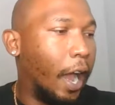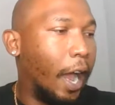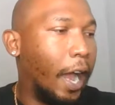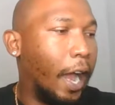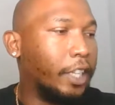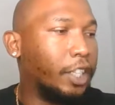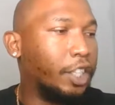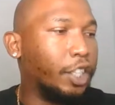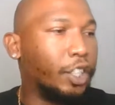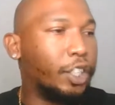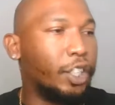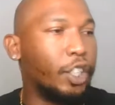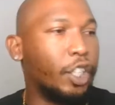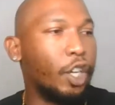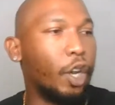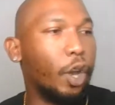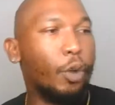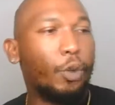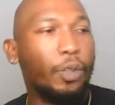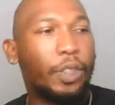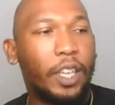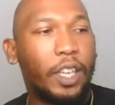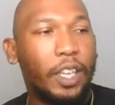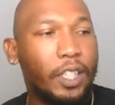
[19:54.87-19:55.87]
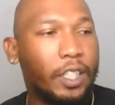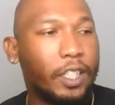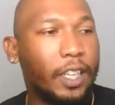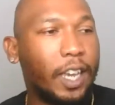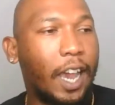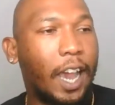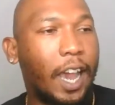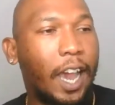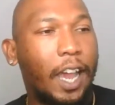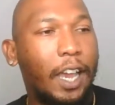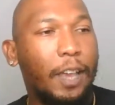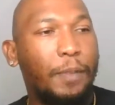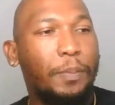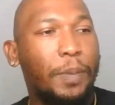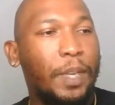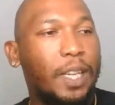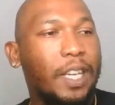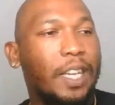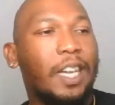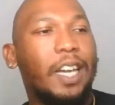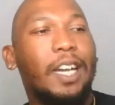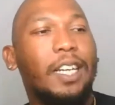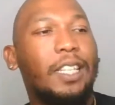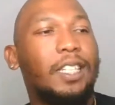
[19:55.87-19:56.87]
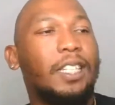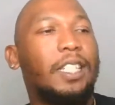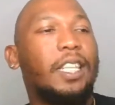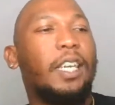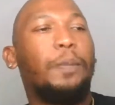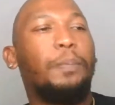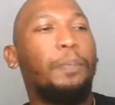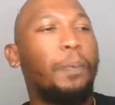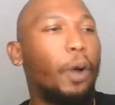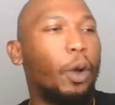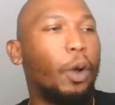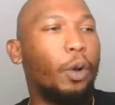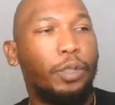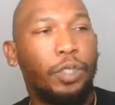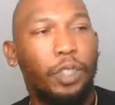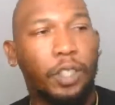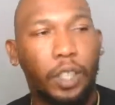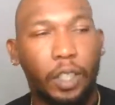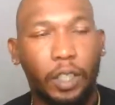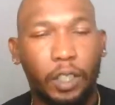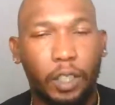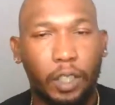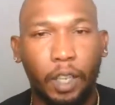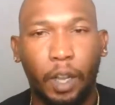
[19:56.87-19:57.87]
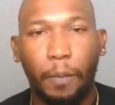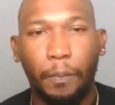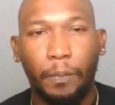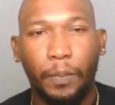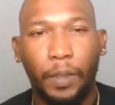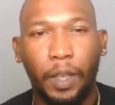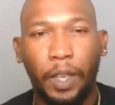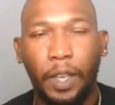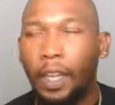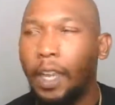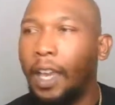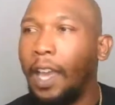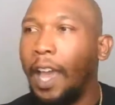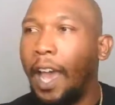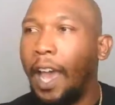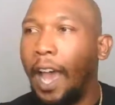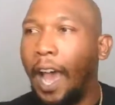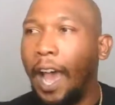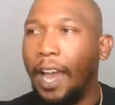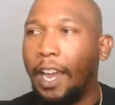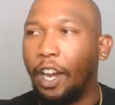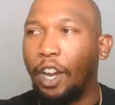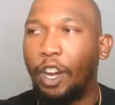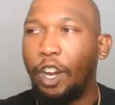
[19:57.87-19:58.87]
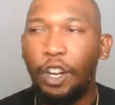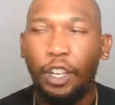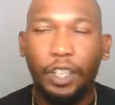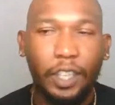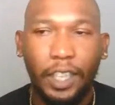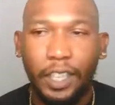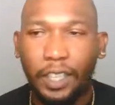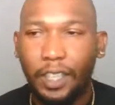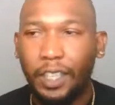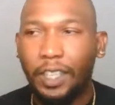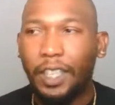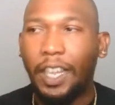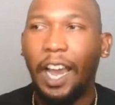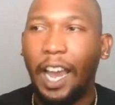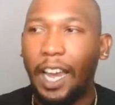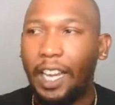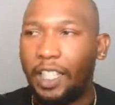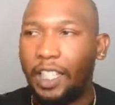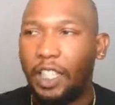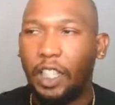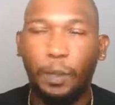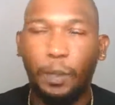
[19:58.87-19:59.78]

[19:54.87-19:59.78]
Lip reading: I just know this guy because he posted something. I heard this guy